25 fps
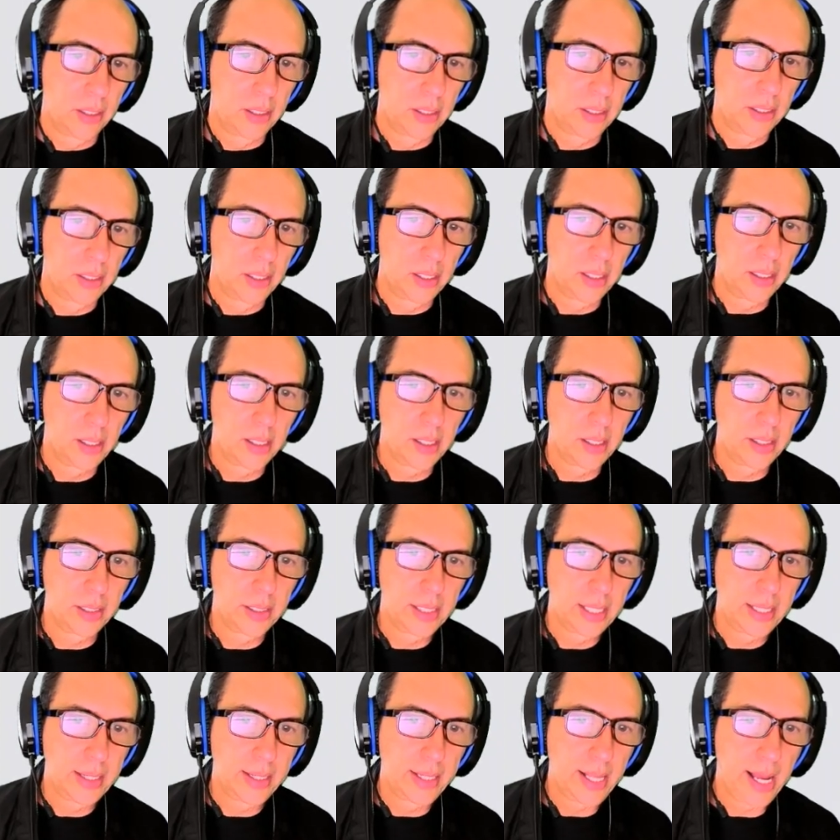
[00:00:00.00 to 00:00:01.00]

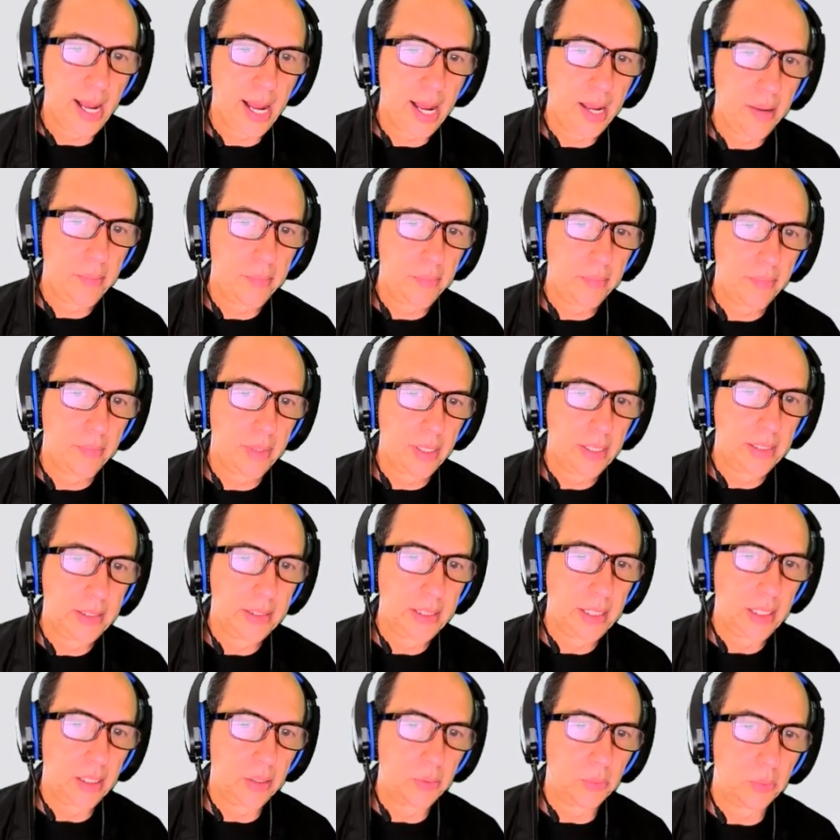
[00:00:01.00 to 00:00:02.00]
the time is
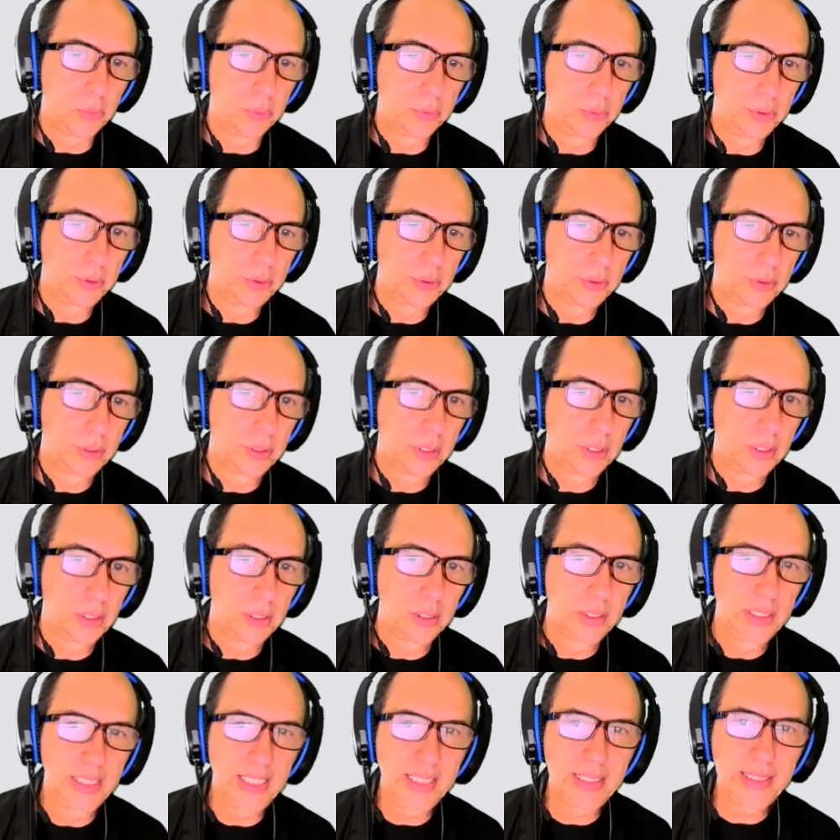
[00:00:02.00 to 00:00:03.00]
equals
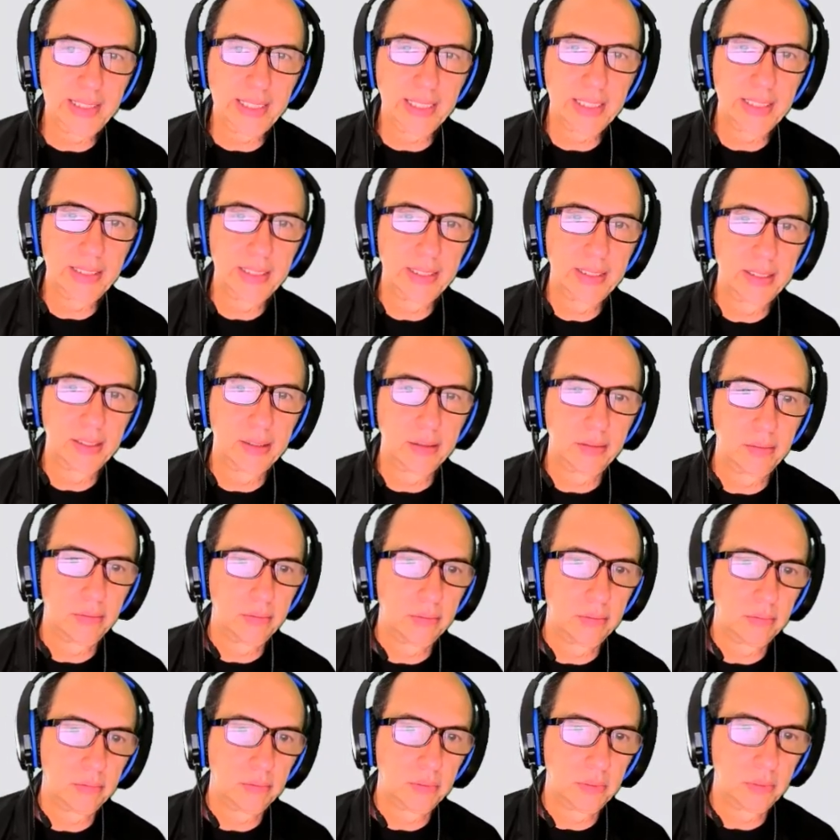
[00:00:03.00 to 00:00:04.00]
distance.
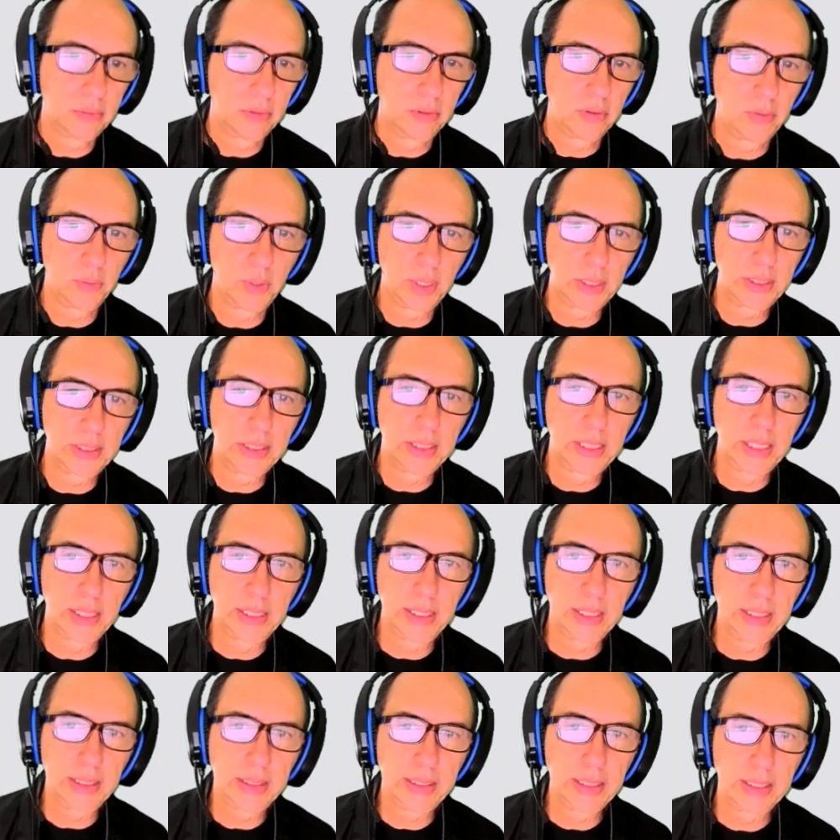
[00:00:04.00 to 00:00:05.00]
What's the
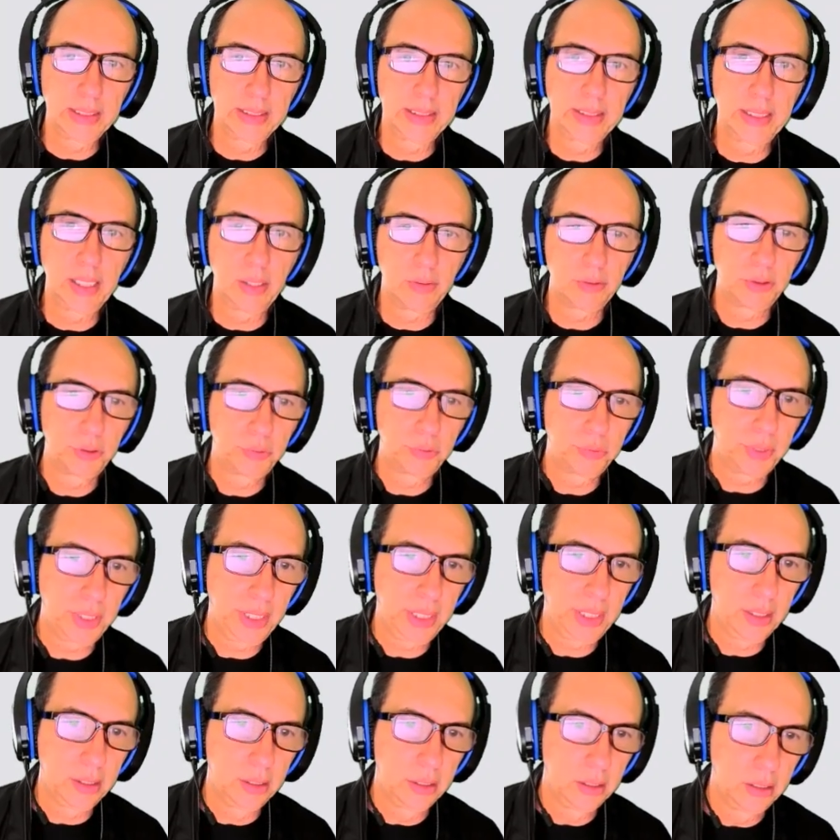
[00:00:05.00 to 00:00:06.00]
distance downstream?
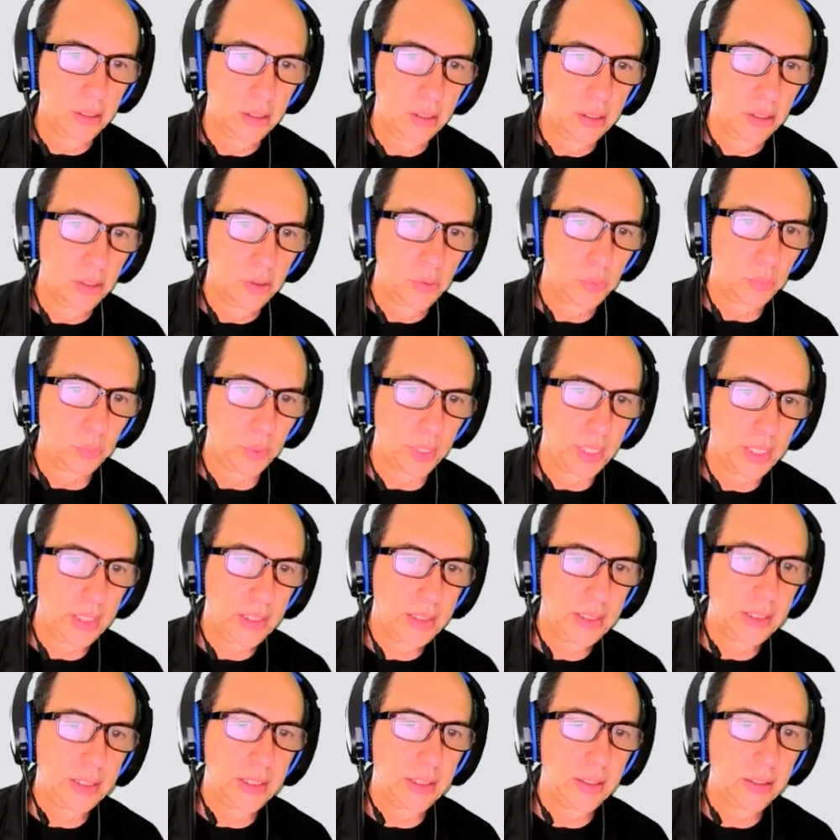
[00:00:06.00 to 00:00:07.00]

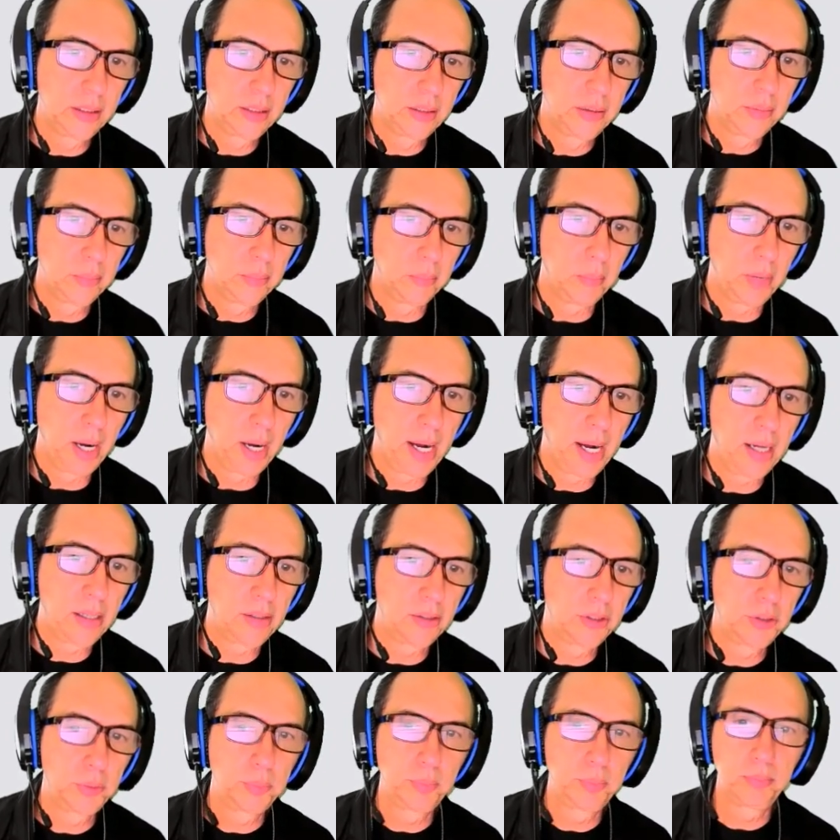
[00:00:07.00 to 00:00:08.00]
20
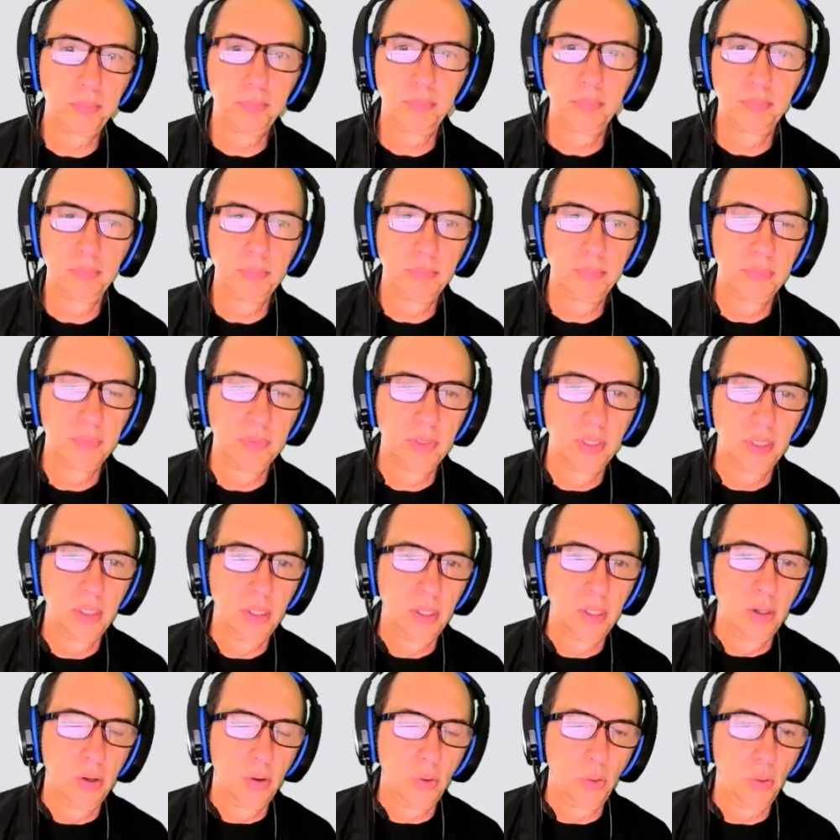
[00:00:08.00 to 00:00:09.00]
miles
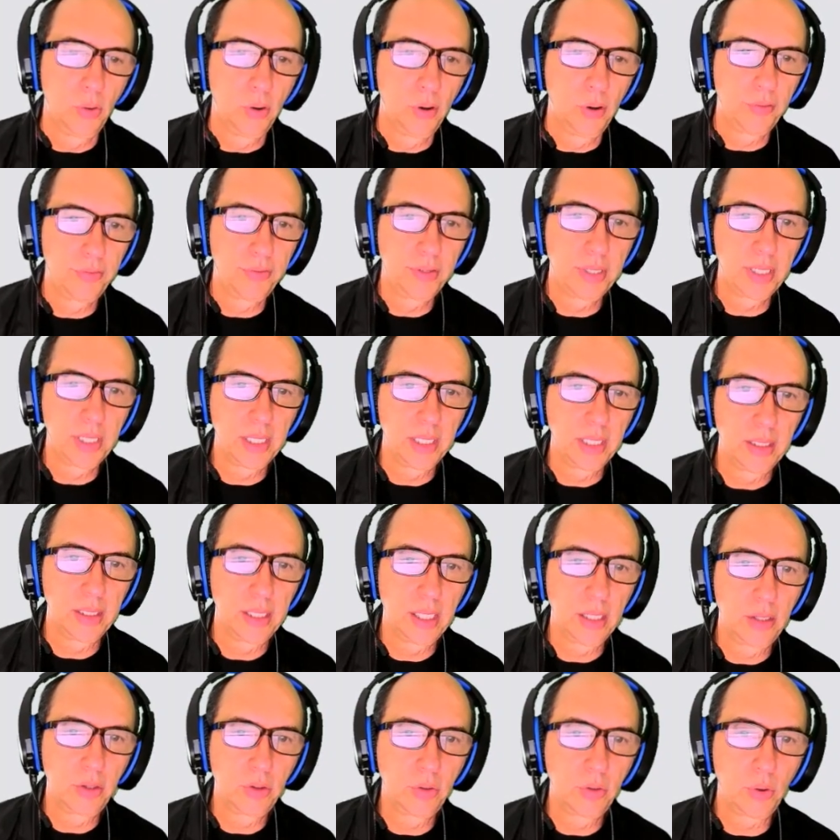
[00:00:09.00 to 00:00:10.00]
over
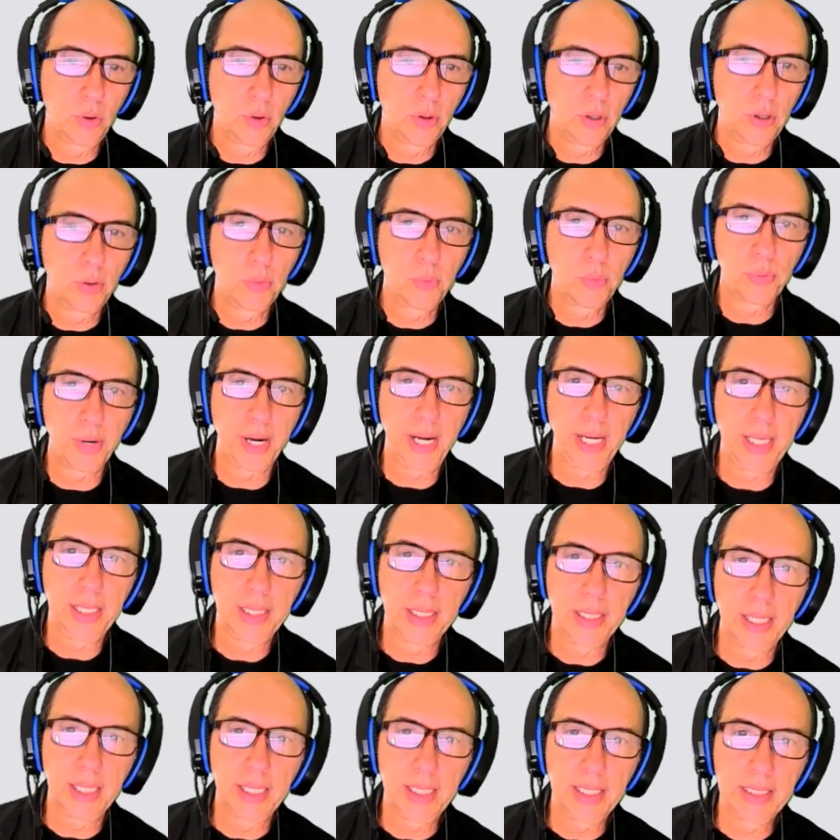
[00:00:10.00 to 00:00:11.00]
the total rate.
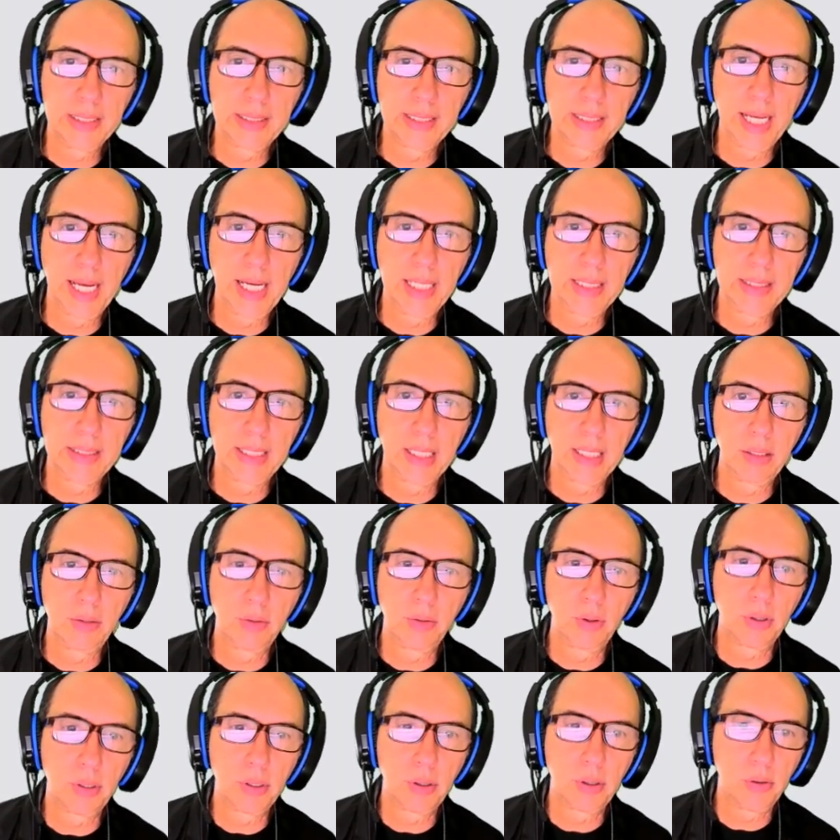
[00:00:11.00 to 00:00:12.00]
In this case, the
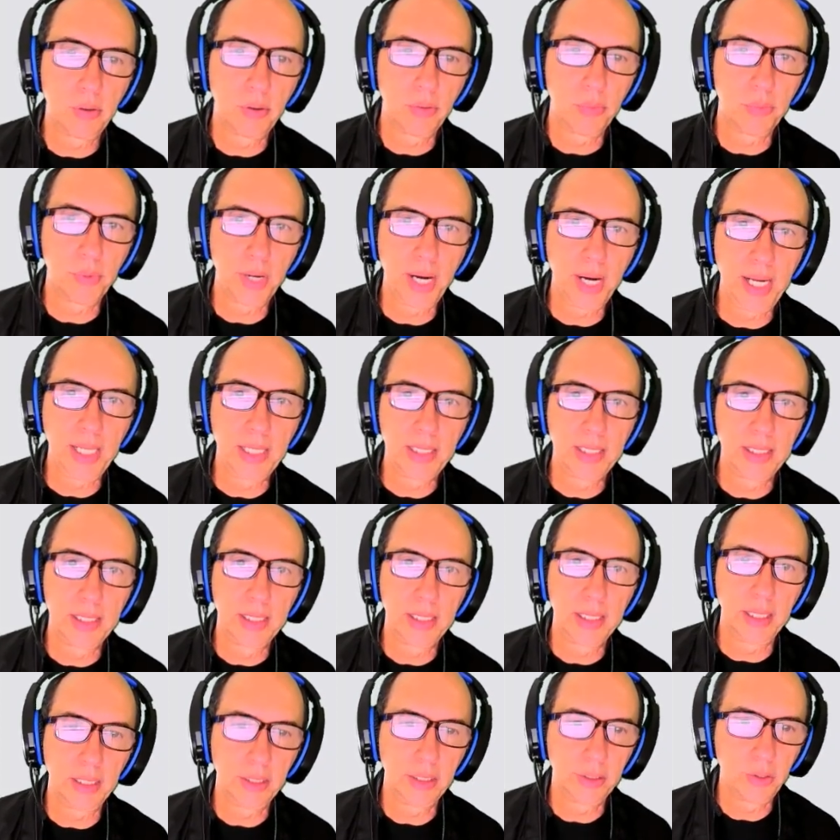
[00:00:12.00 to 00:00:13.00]
total rate
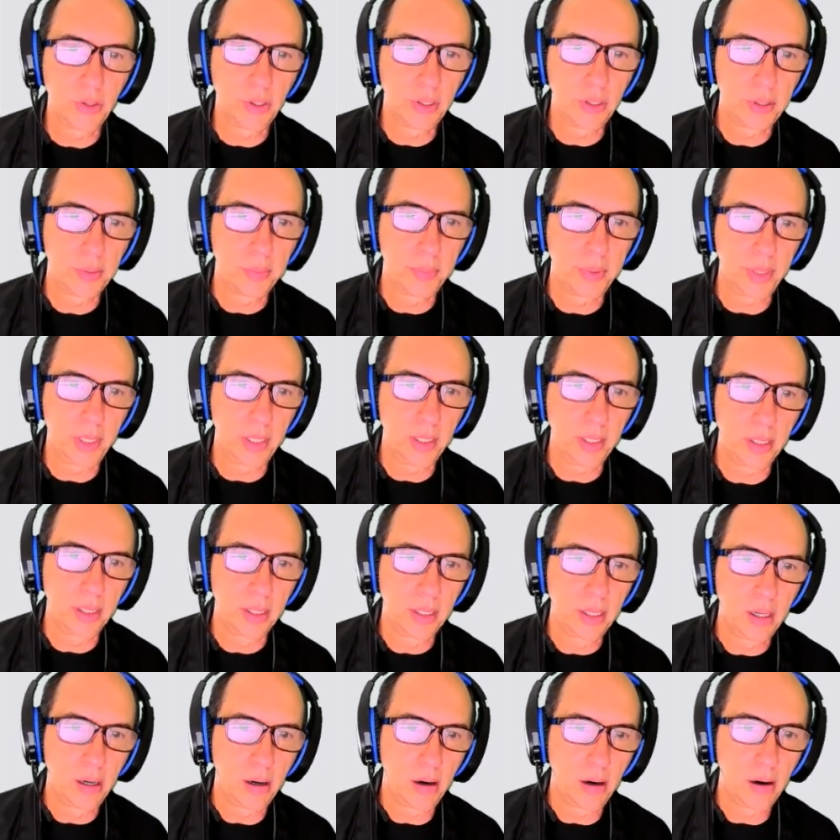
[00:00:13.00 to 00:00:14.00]
is going to be
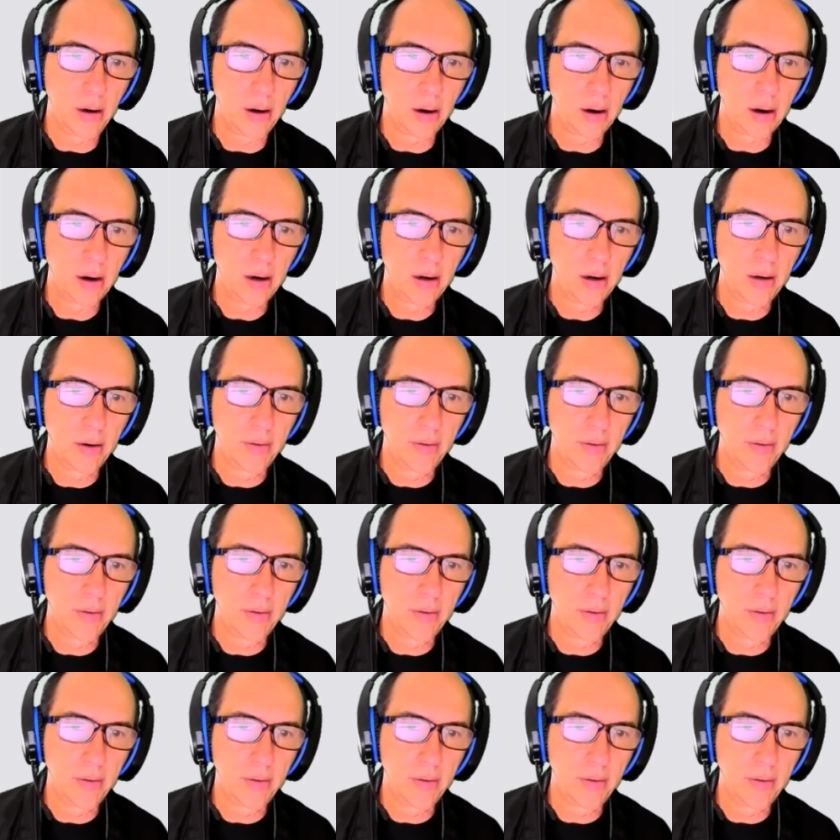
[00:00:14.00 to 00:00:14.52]
R